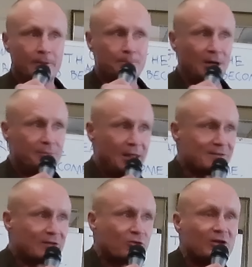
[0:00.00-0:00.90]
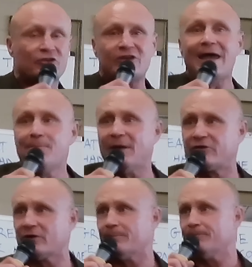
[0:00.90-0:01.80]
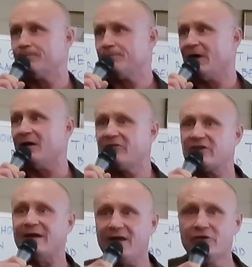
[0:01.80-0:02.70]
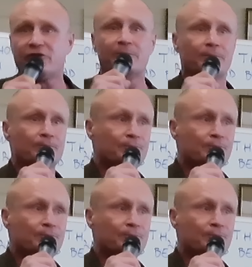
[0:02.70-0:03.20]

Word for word: But that, that's called escapism, and it's an ism.